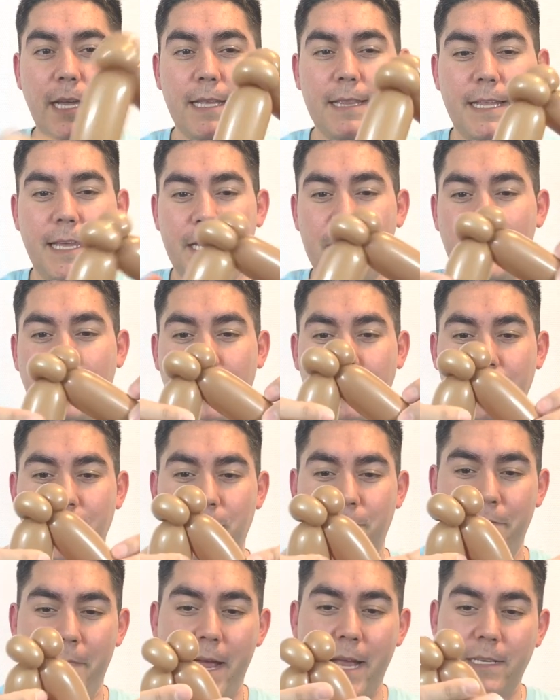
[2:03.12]
and then you can
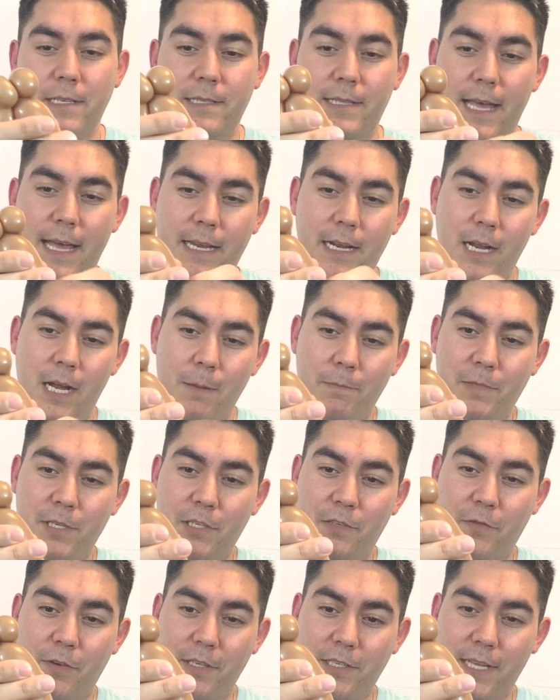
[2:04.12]
just match that up
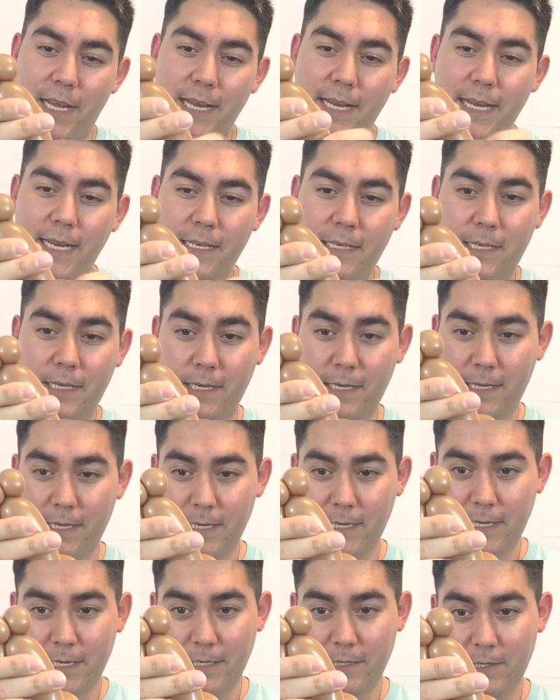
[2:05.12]
just for a second,
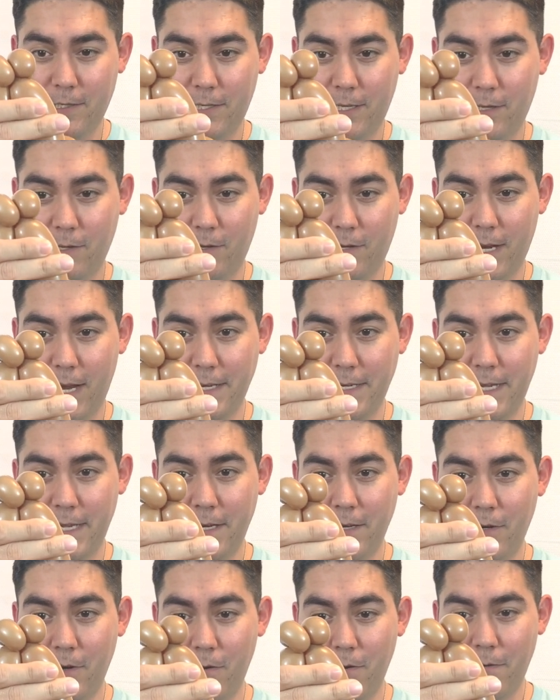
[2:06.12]
so they look
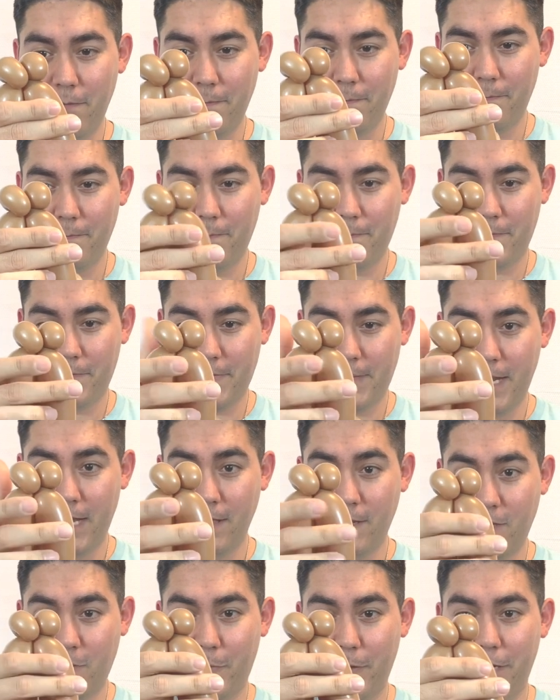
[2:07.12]
identical. That
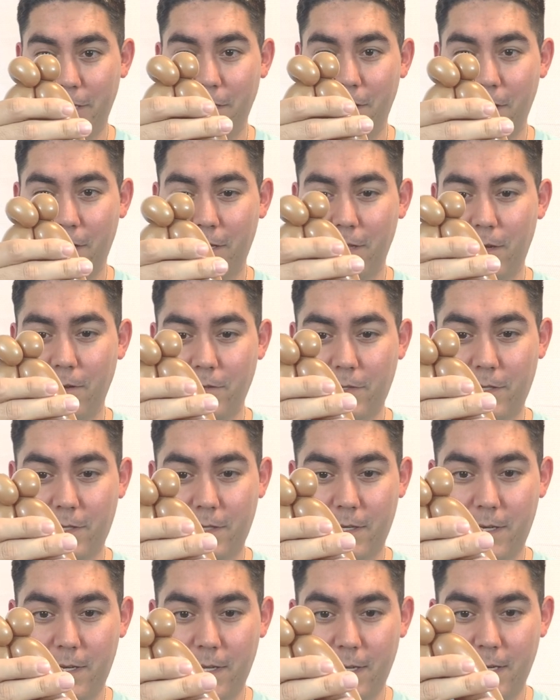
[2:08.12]
looks pretty darn close.
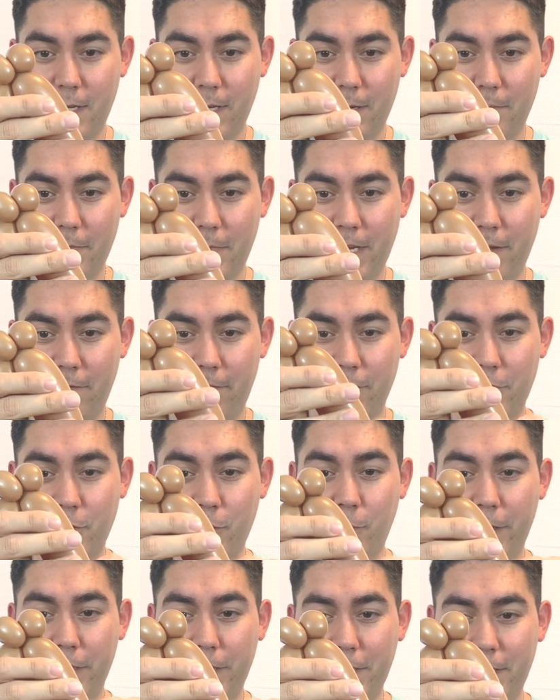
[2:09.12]
Let me give it a
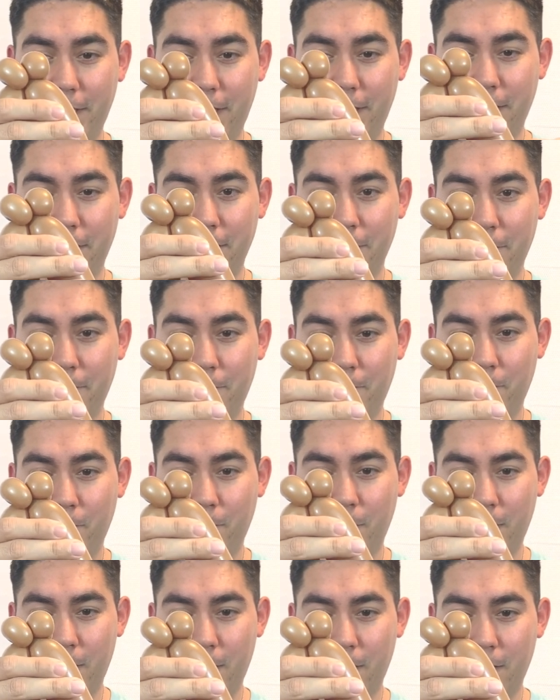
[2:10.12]
squish there.
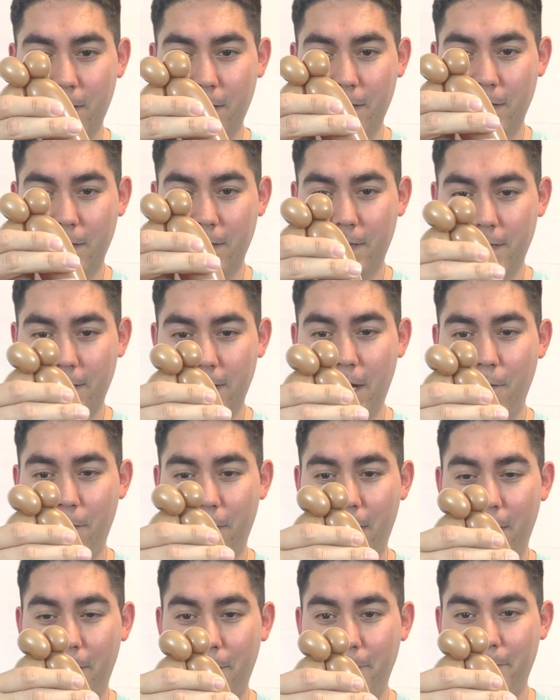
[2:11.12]
There we
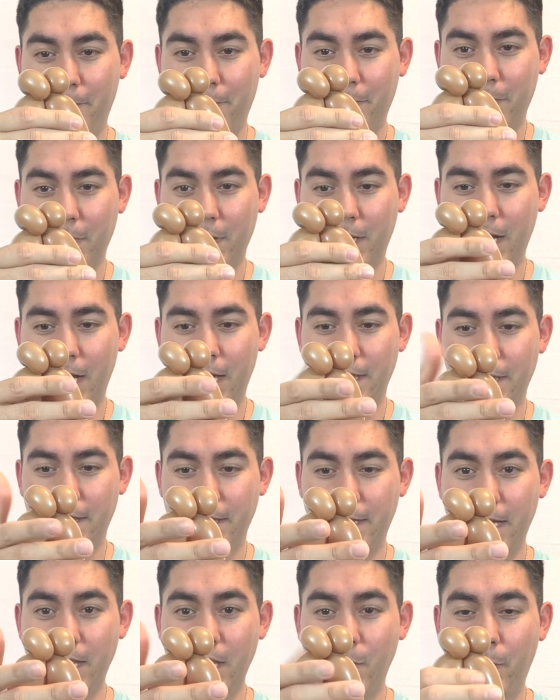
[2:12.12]
go, good.
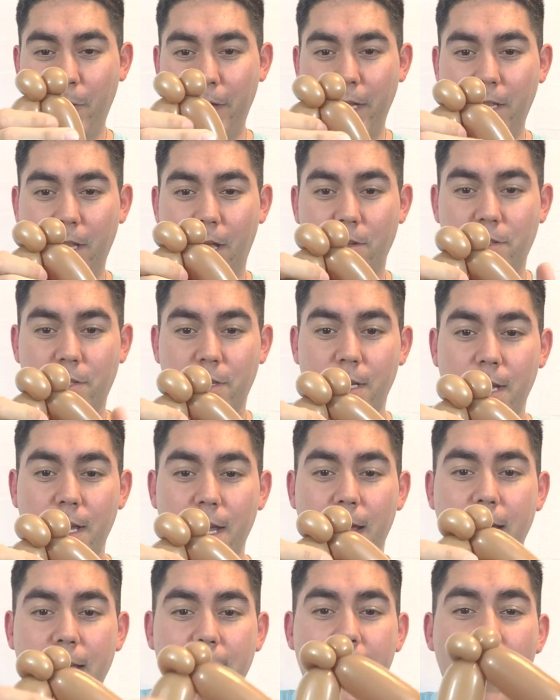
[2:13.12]
They look pretty close.
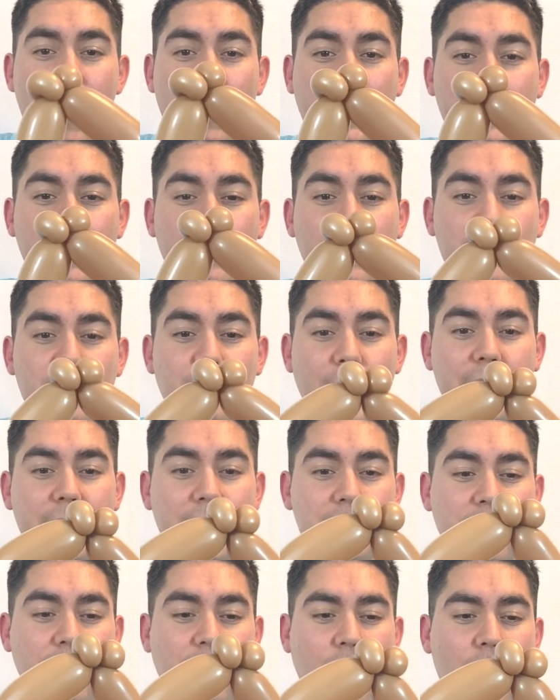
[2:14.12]
And now I can do is bring
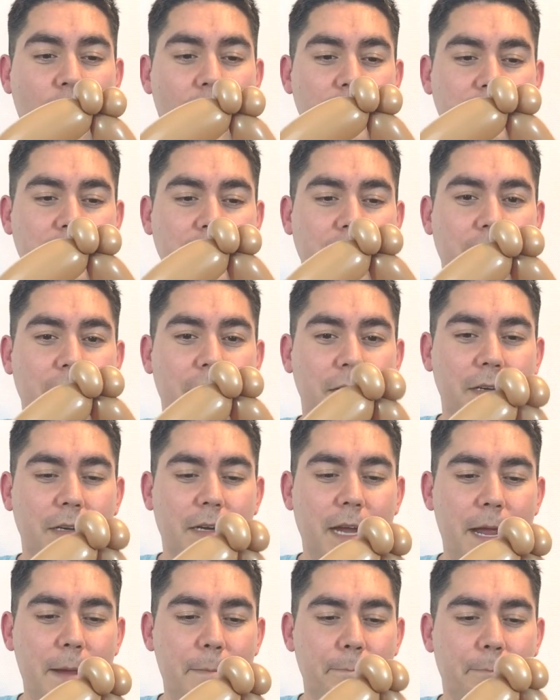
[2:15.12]
this across here,
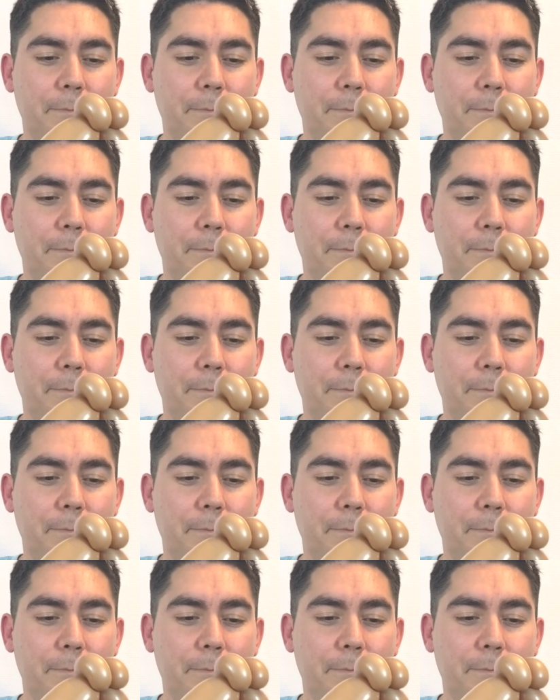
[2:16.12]
okay?